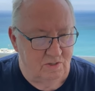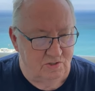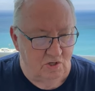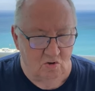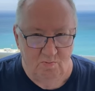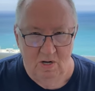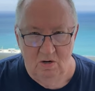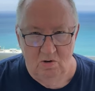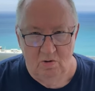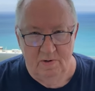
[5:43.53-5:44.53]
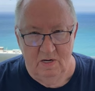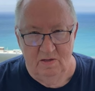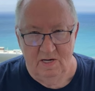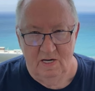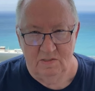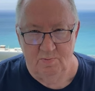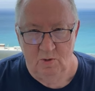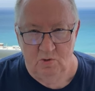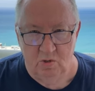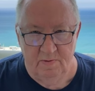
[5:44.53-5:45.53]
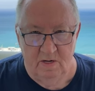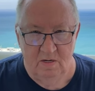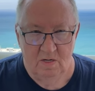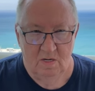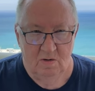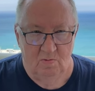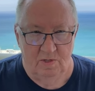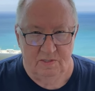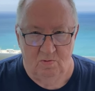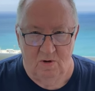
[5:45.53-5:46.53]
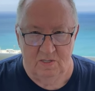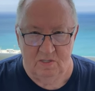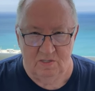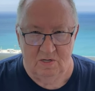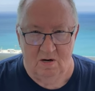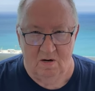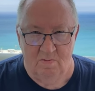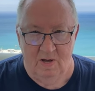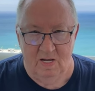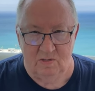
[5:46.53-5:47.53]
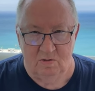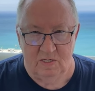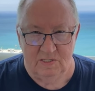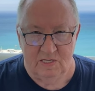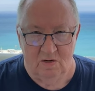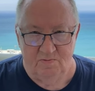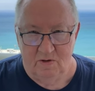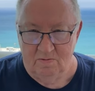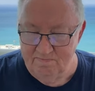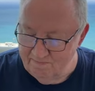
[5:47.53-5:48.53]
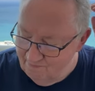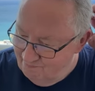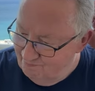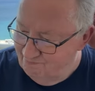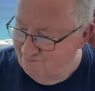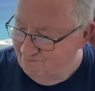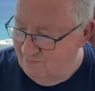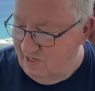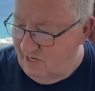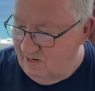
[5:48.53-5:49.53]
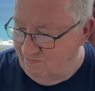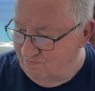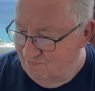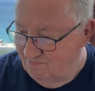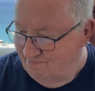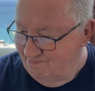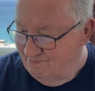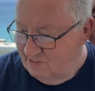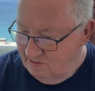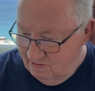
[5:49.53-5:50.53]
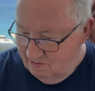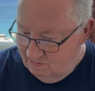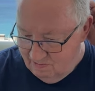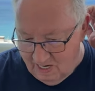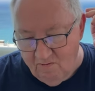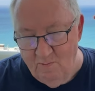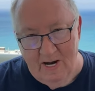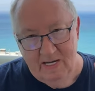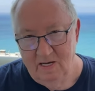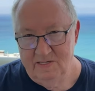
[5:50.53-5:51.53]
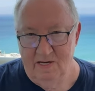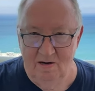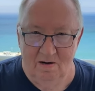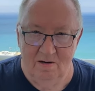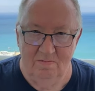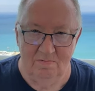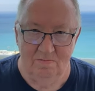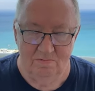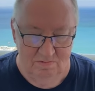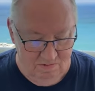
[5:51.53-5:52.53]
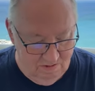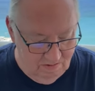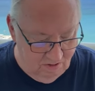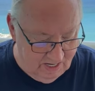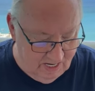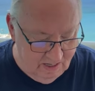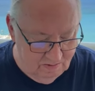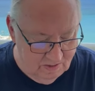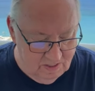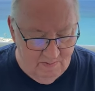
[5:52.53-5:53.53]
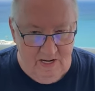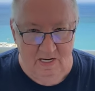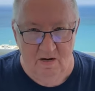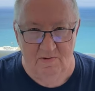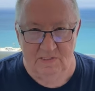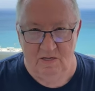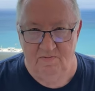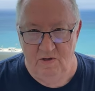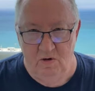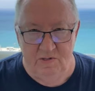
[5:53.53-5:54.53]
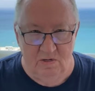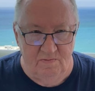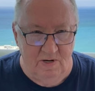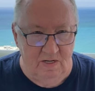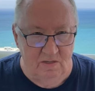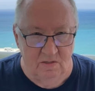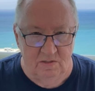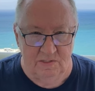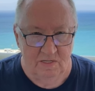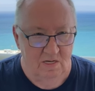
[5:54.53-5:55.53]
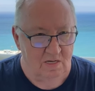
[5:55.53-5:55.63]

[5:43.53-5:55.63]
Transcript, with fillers: Joe Blow over here in the next booth over here wants to watch a soccer match on his cell phone. And everybody gets to hear it. Okay? It don't make any difference. YouTube videos,